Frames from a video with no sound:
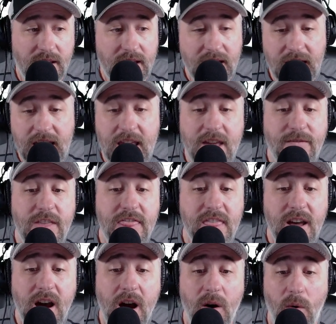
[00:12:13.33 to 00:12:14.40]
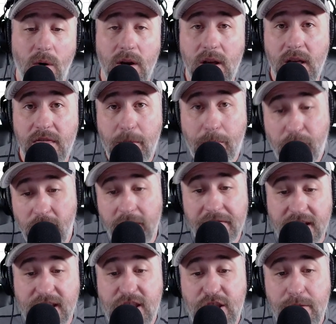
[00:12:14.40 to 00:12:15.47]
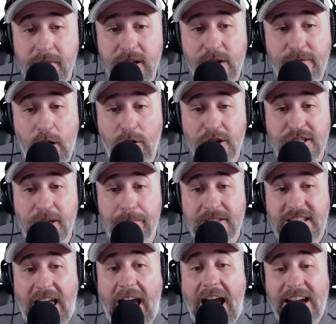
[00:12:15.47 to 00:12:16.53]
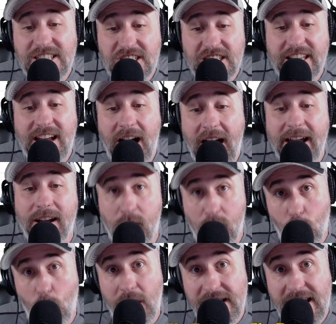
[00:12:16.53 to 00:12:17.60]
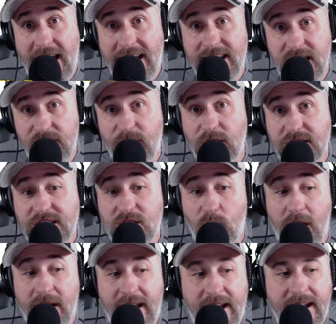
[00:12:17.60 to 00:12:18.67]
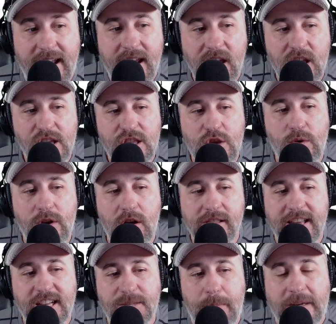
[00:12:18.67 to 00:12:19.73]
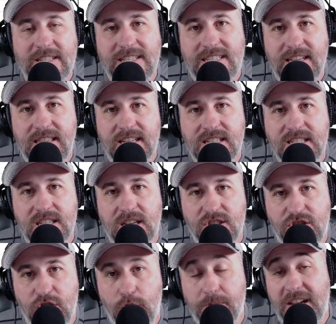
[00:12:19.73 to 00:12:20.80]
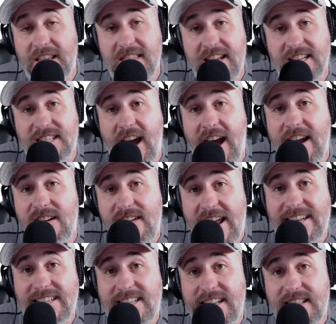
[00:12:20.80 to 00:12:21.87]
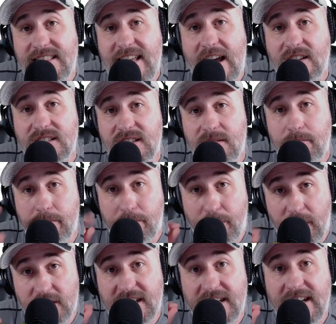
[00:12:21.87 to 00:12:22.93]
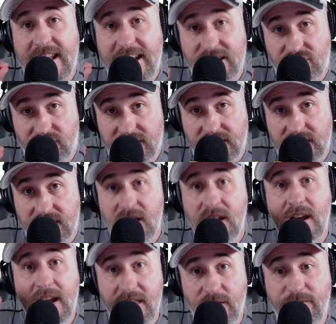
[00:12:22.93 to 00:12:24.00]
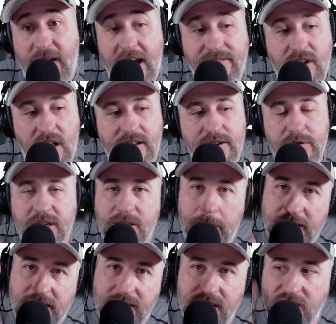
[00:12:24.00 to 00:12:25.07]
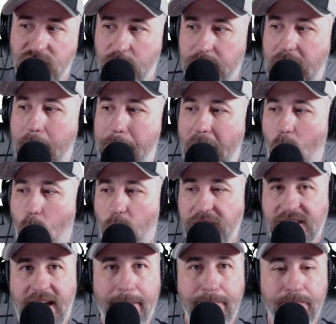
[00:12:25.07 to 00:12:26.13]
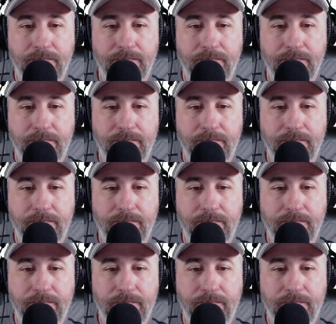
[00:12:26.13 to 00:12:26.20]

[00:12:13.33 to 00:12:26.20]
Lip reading: even though the cumulative ownership is actually higher at 190 versus the 180, you would only expect to see this duped in the entire 19,000 person entrance in the $5. You would expect to see this duped about one time.